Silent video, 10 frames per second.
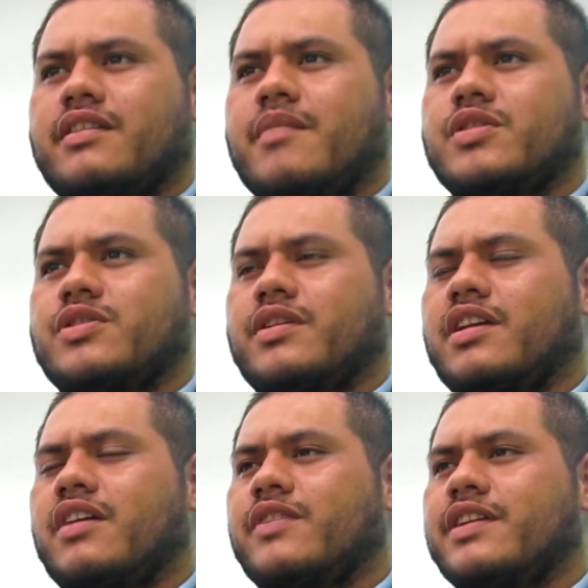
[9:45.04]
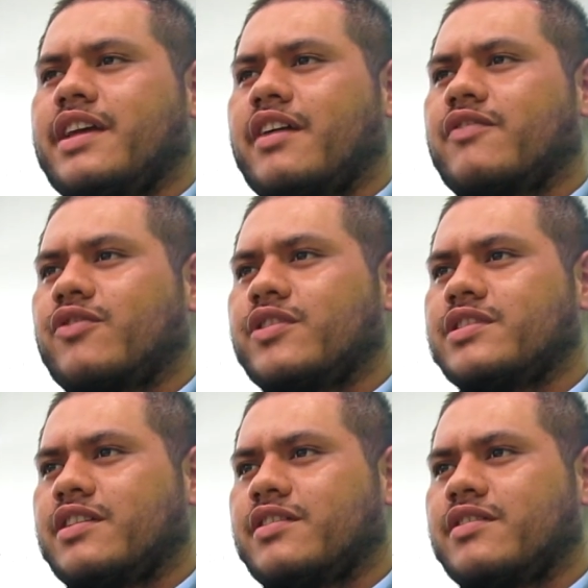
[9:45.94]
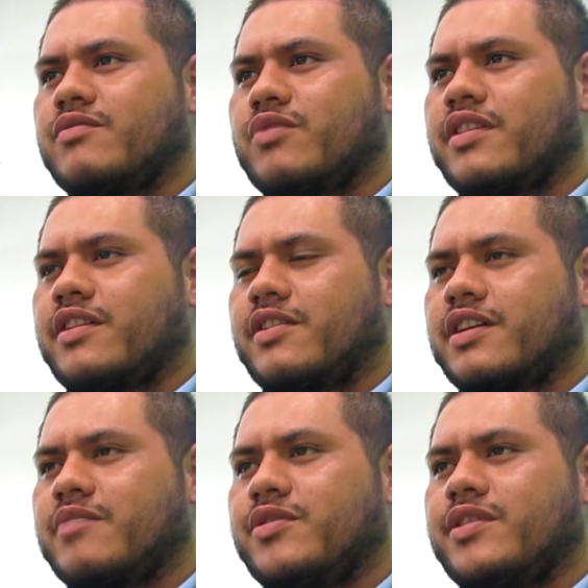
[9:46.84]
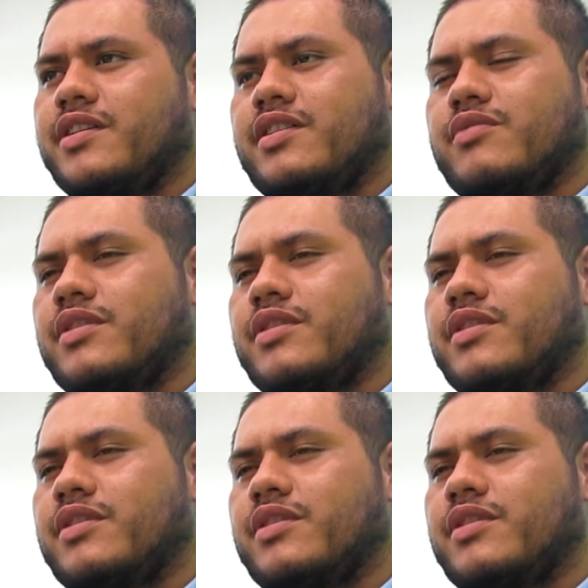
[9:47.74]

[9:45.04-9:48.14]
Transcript: love and care for each other within our community.